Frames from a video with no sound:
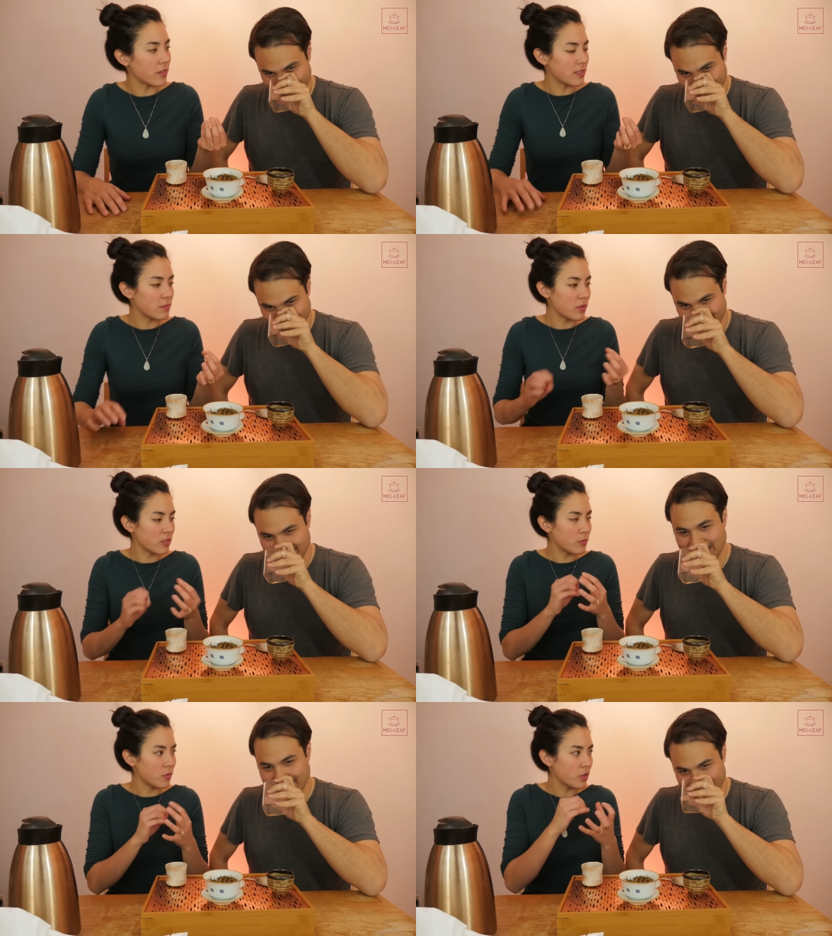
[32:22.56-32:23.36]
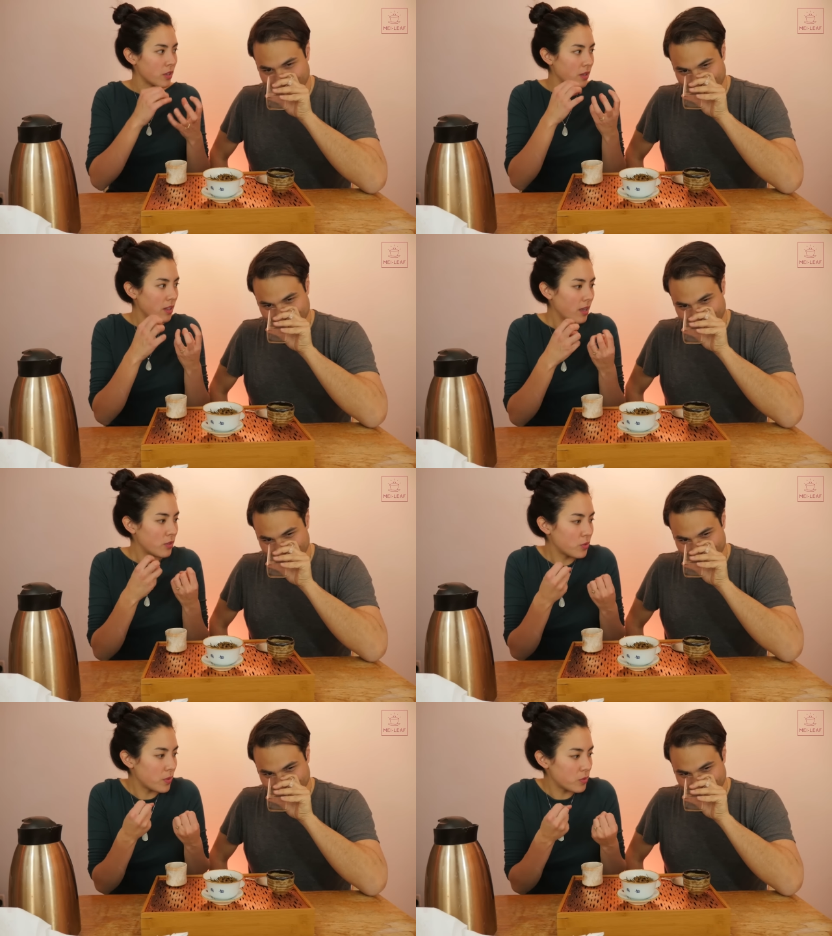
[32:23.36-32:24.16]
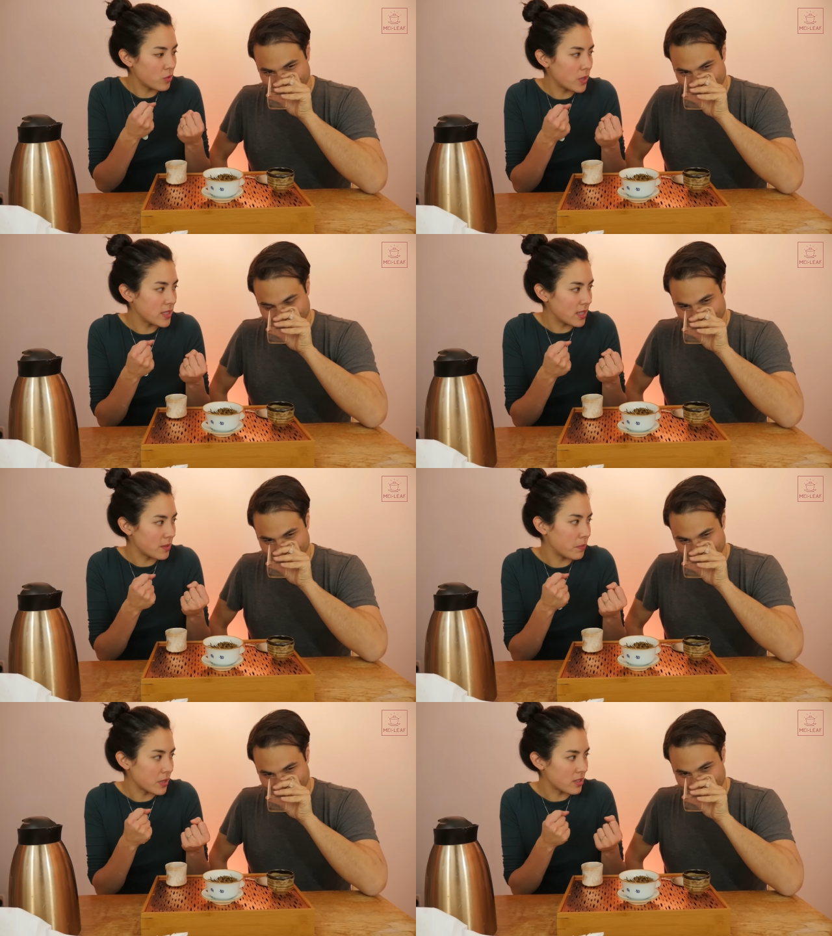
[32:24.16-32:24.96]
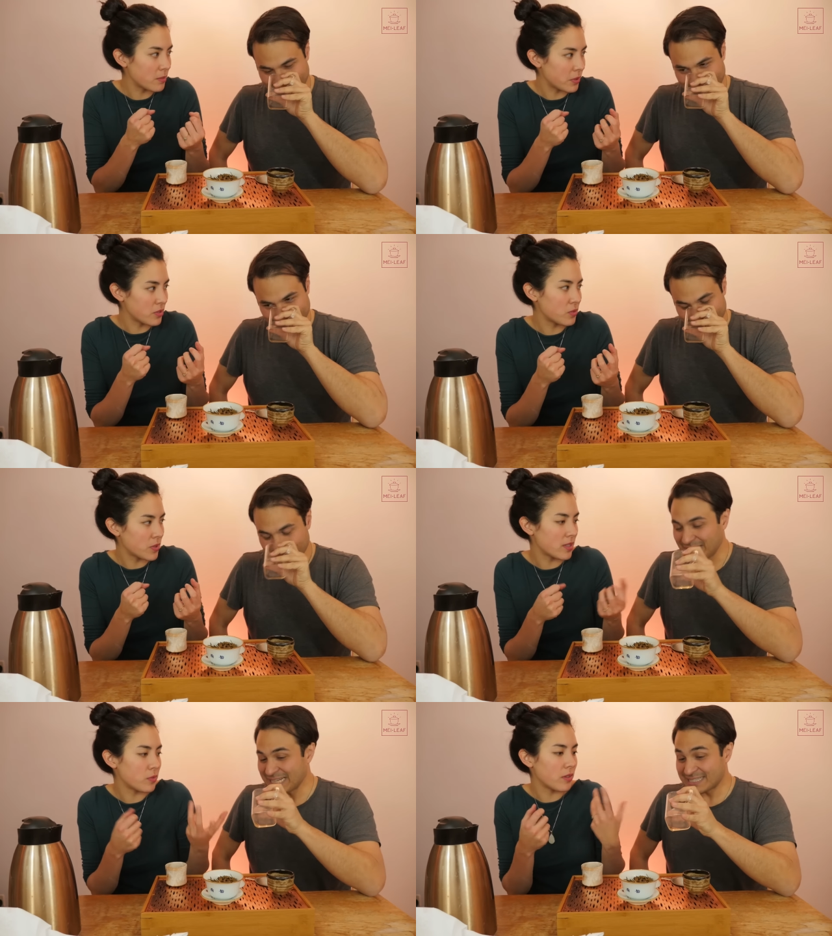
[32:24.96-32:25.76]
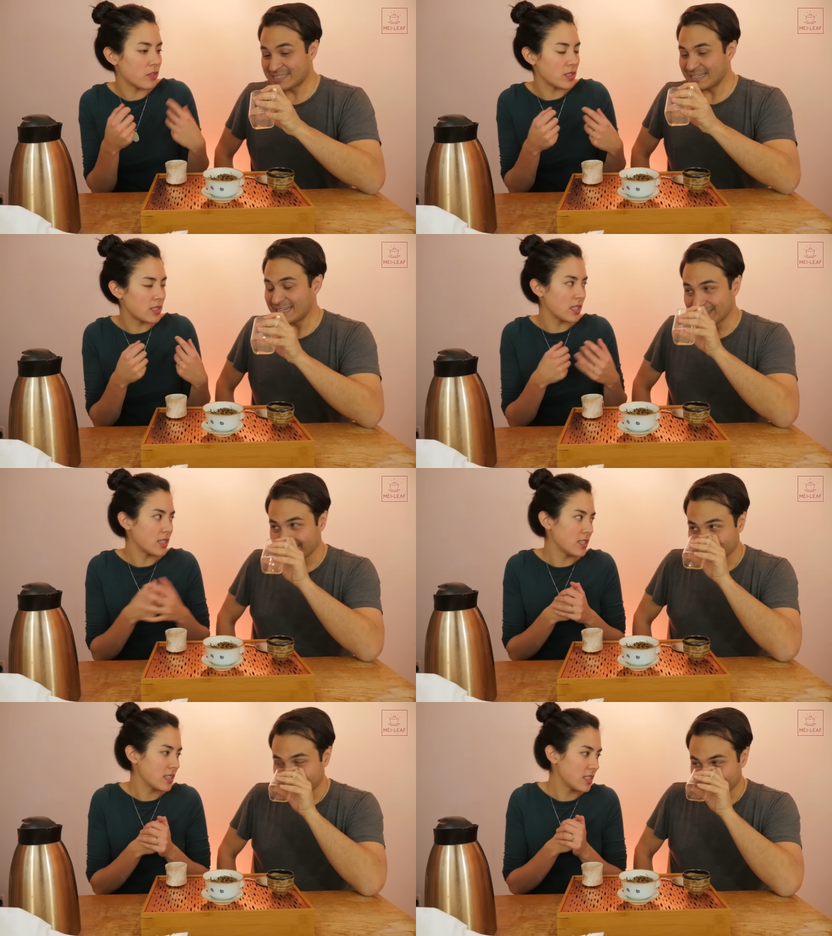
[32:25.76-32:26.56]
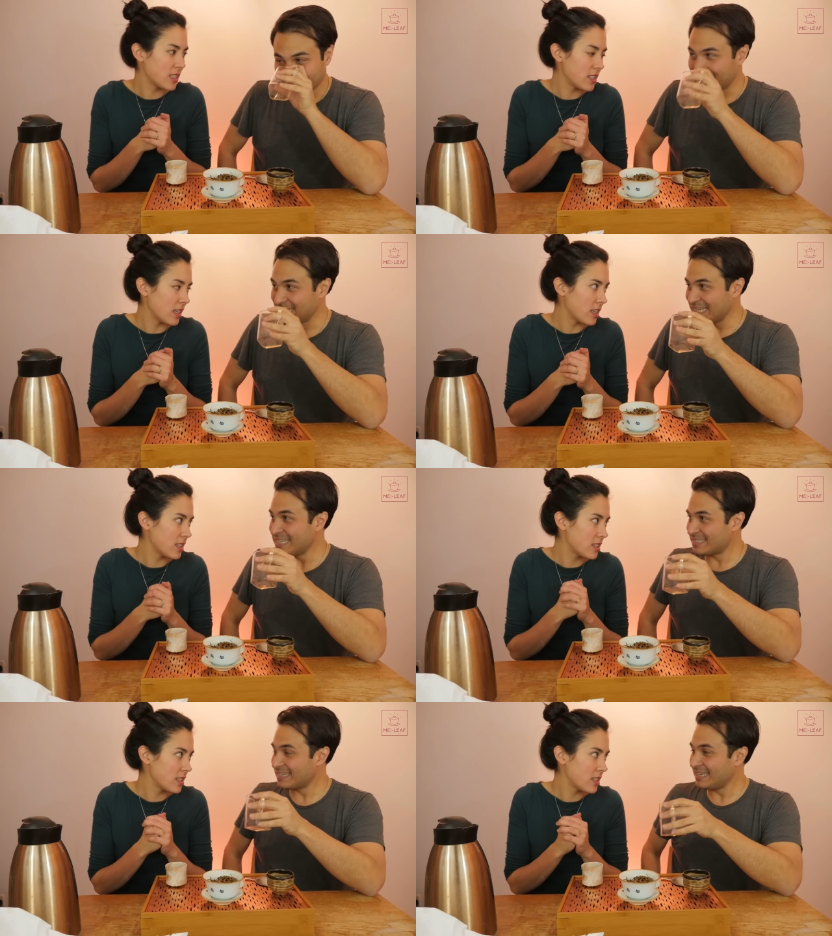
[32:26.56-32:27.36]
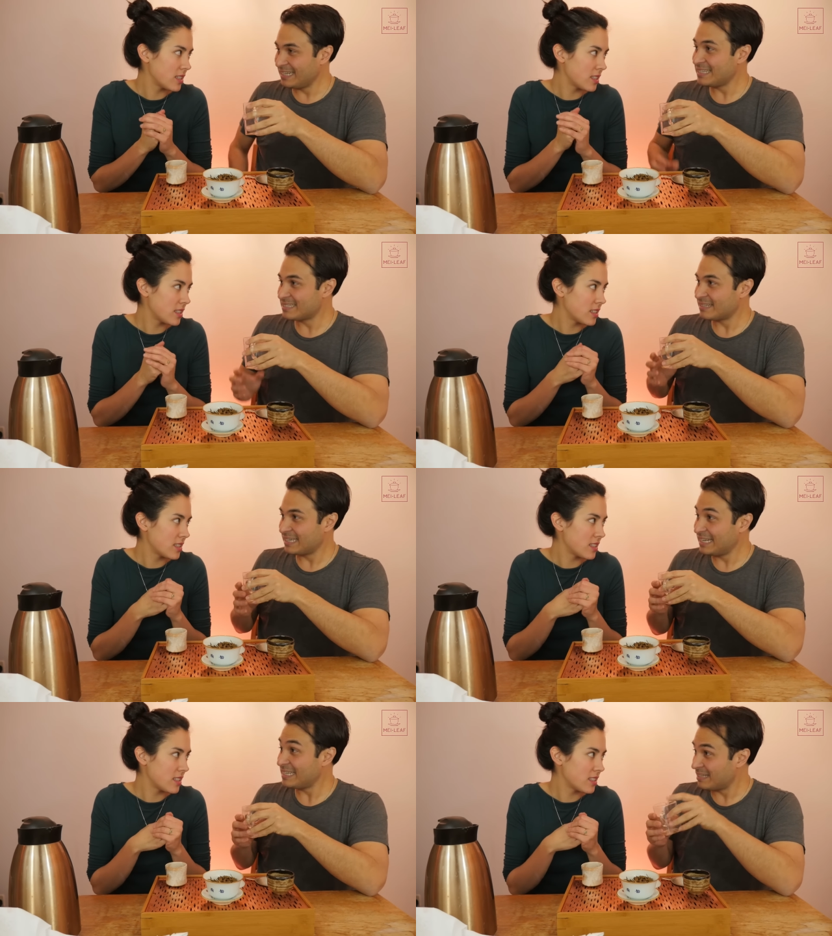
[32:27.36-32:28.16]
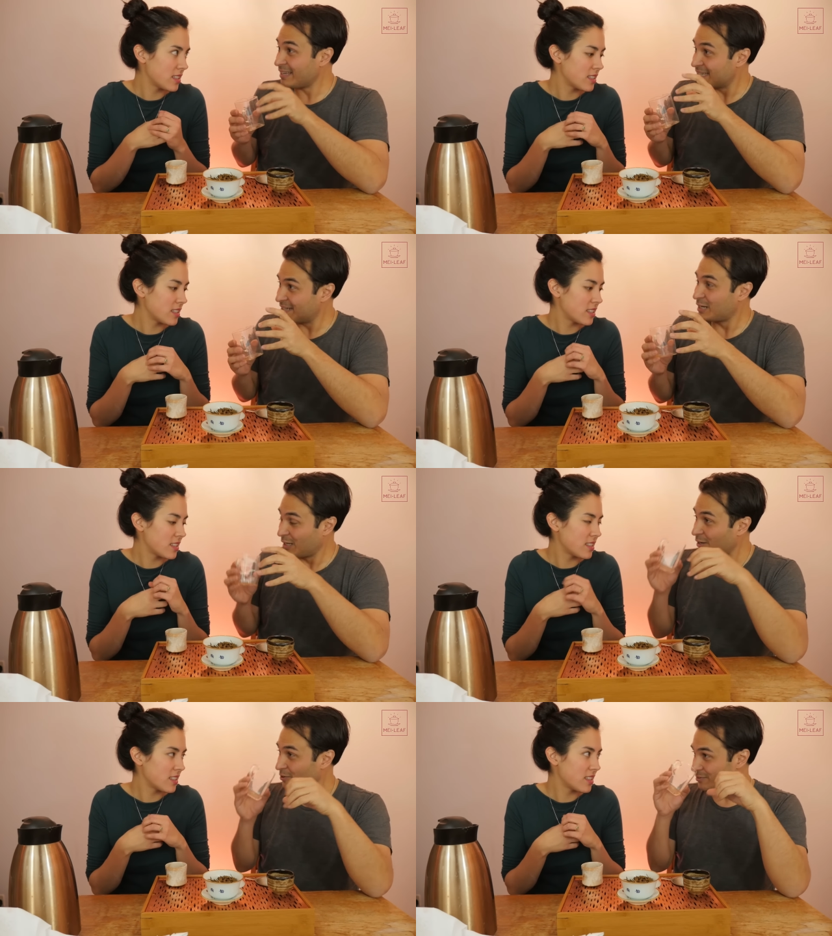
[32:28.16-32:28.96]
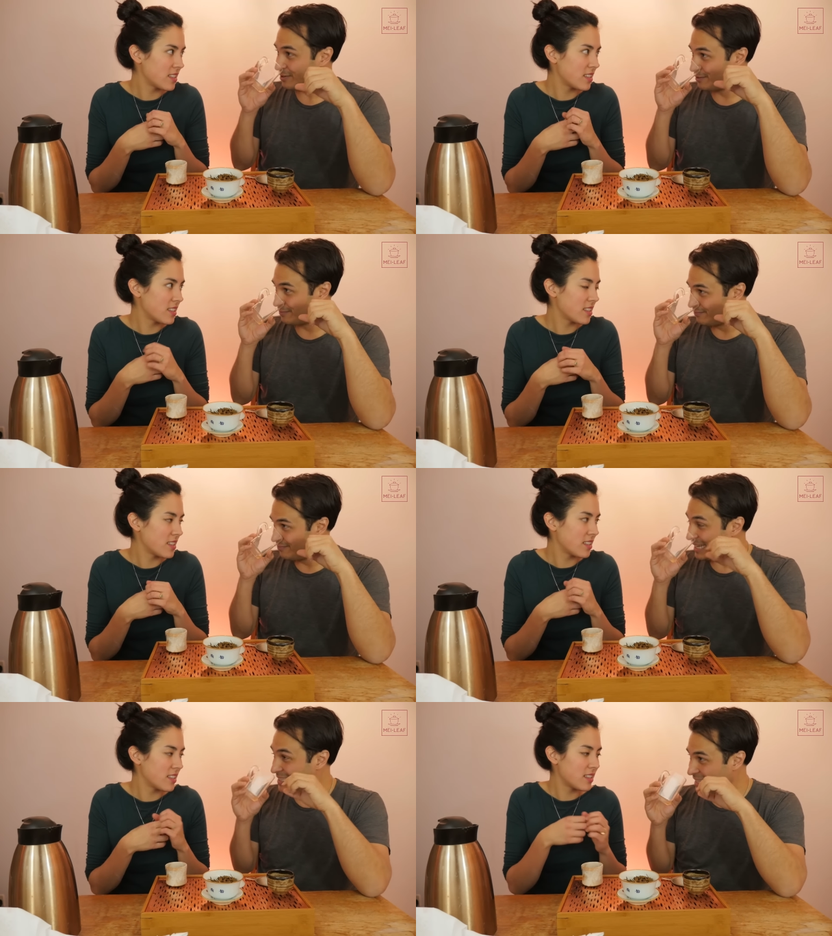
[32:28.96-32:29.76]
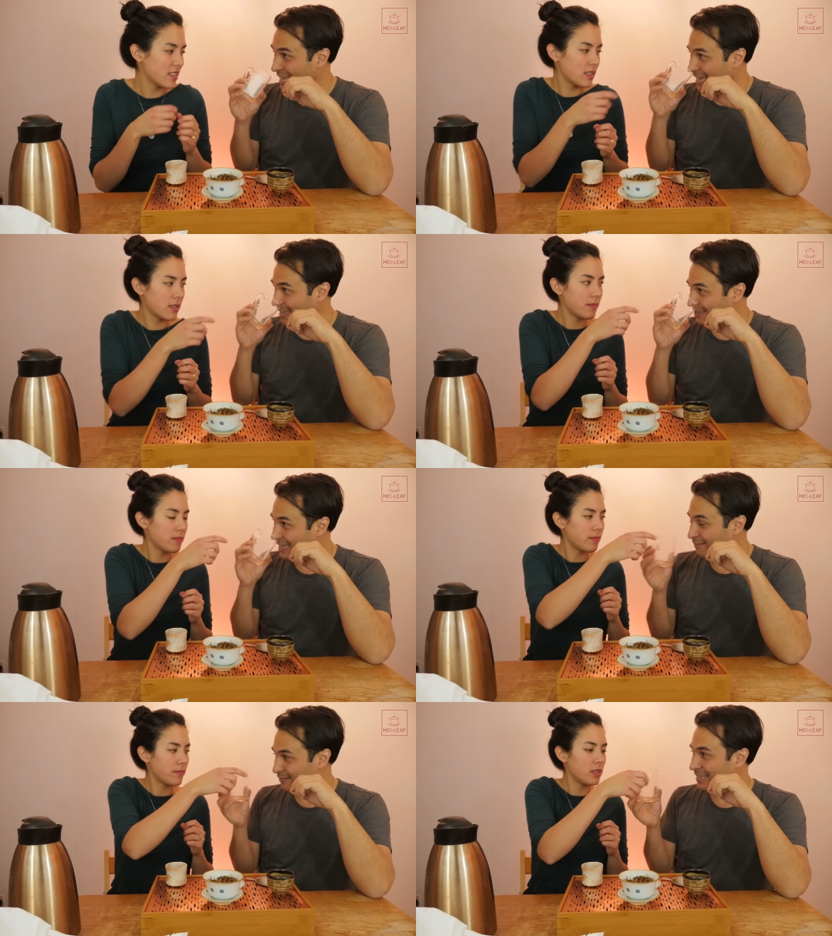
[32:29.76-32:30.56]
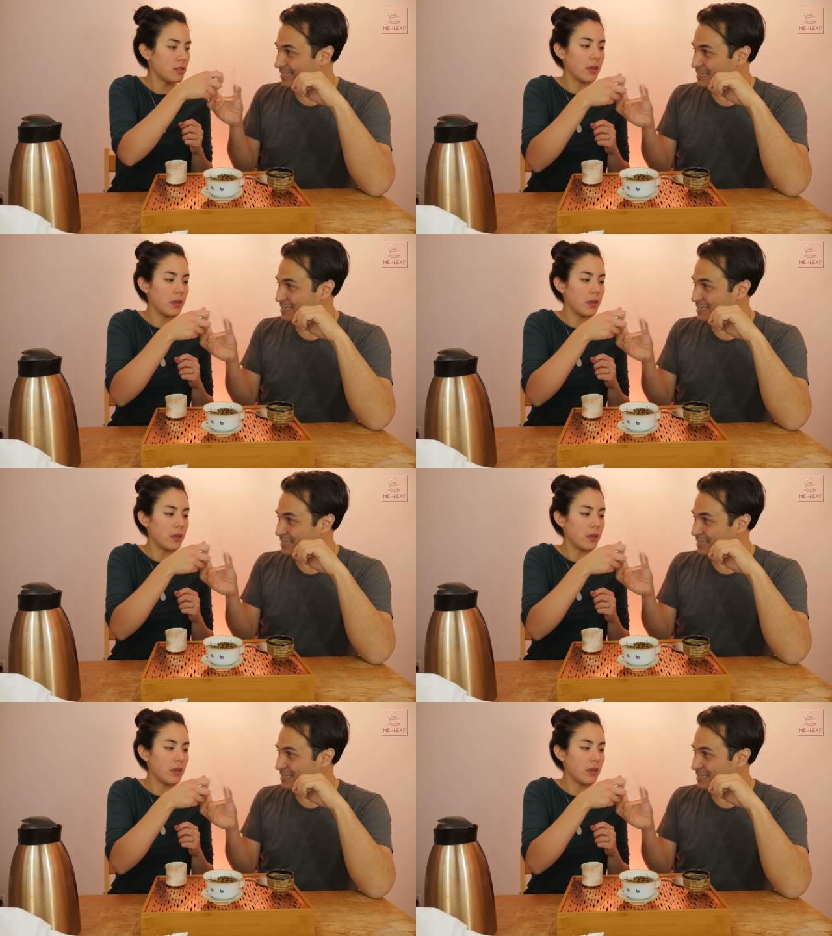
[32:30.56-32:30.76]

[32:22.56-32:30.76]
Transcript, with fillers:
Speaker 1: It's much yeah. more the noisette butter, butter noisette. But it's it is, but yeah. it
Speaker 2: is it is it is like a cologne though. It's there. It it,